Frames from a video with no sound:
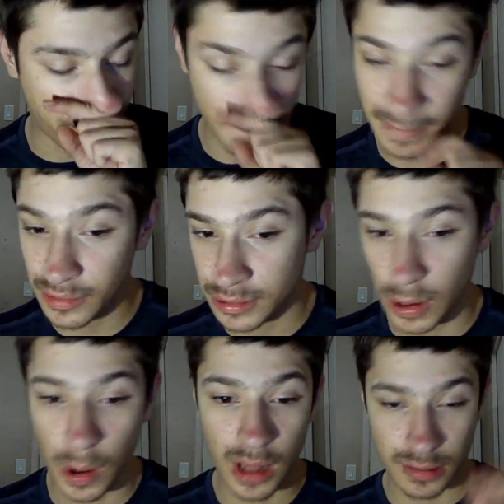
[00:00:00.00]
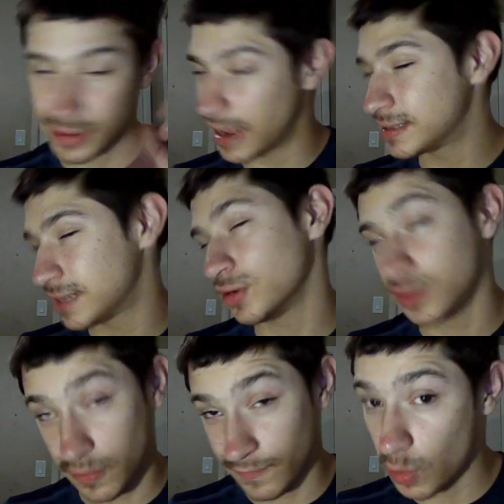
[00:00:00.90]
Now then, though, I'm gonna actually
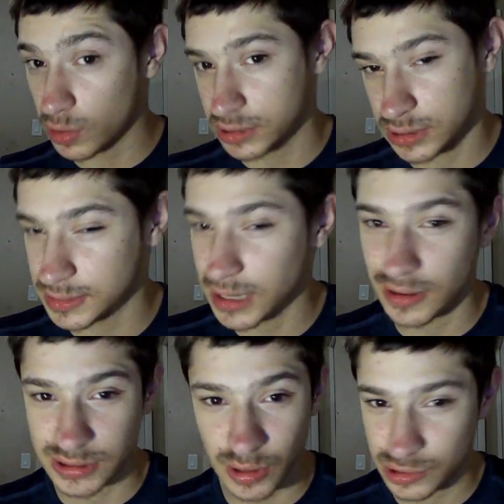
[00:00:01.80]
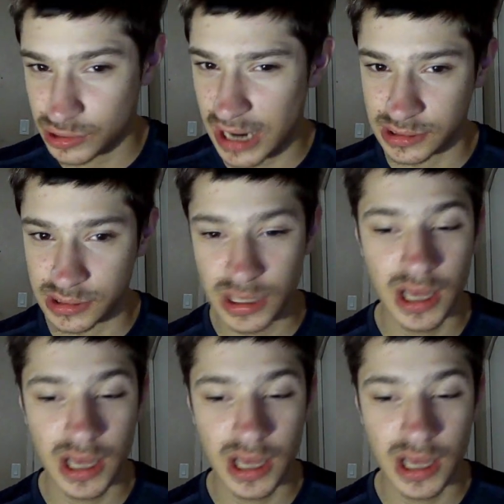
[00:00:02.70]
vocals themselves, no distractions.